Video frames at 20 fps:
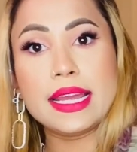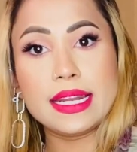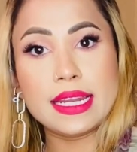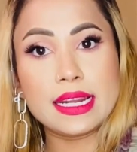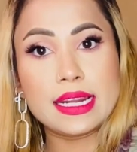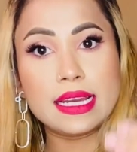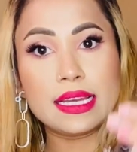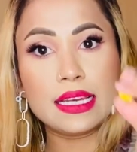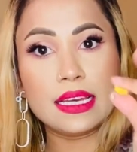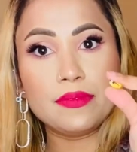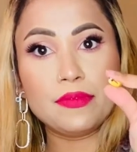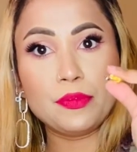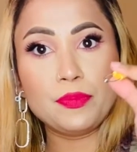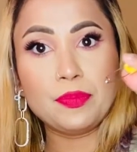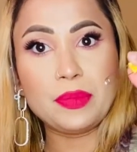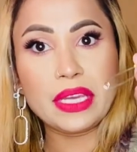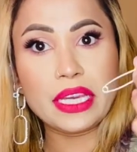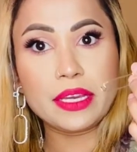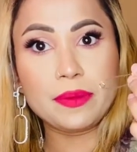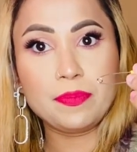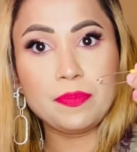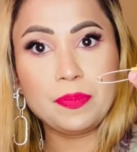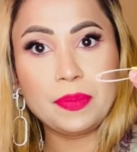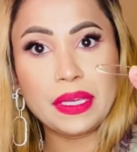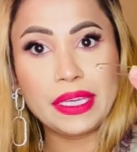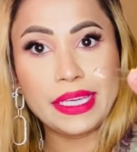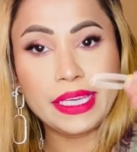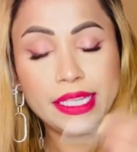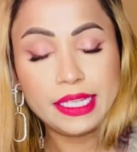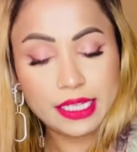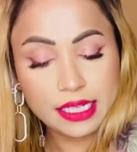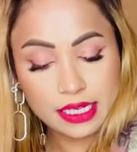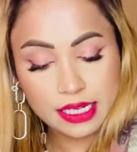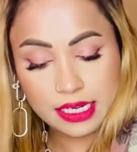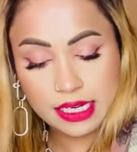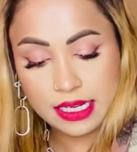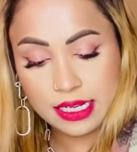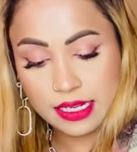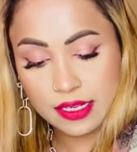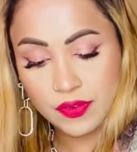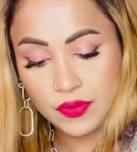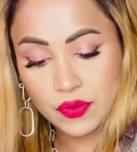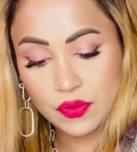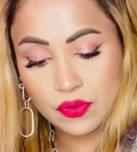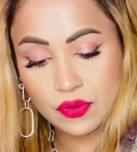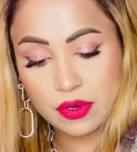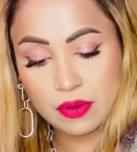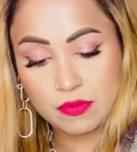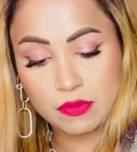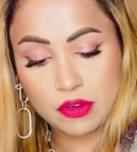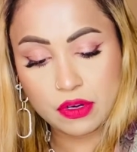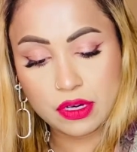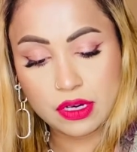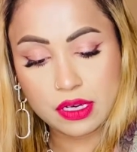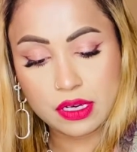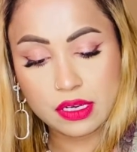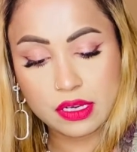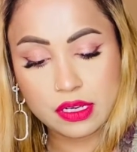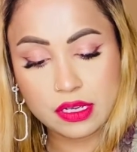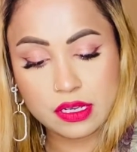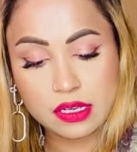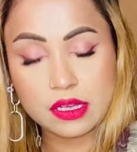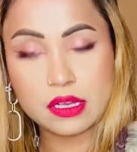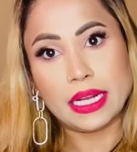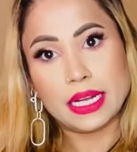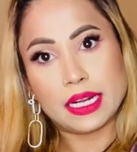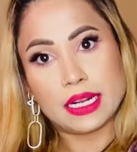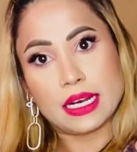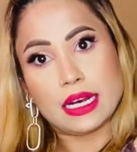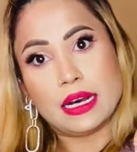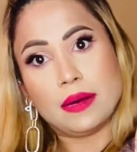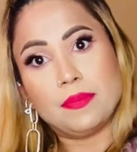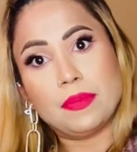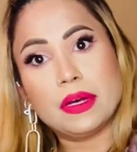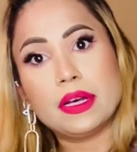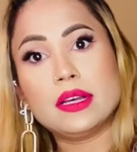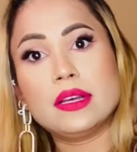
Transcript: and I have a big pin, so I'm gonna pin it up.